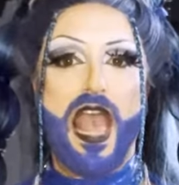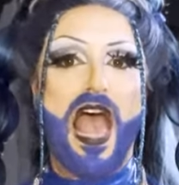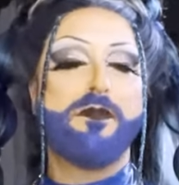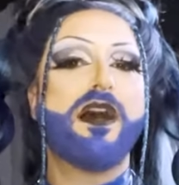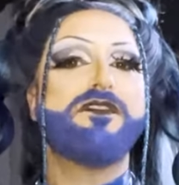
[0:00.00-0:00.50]

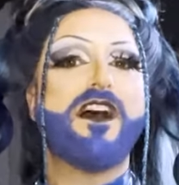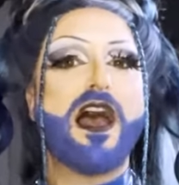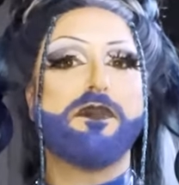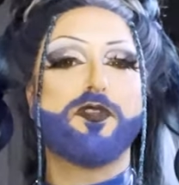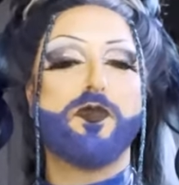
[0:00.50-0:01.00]
And my
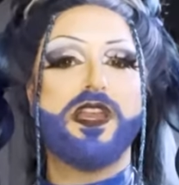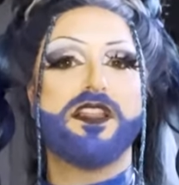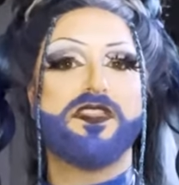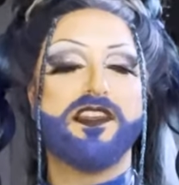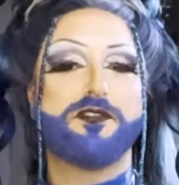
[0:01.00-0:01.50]
fab of the week
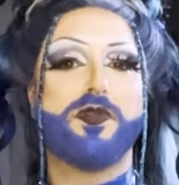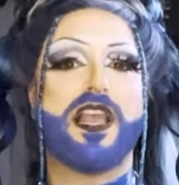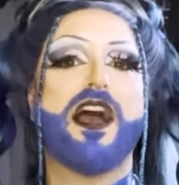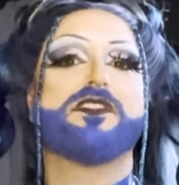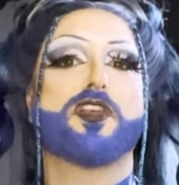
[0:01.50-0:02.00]
this week
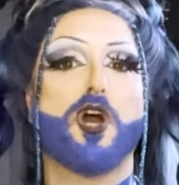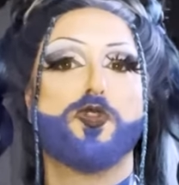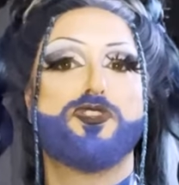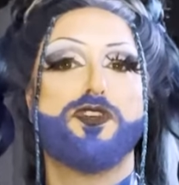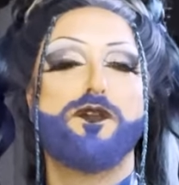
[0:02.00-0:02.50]
has to go
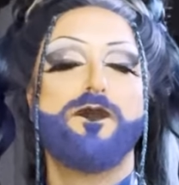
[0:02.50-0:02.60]
to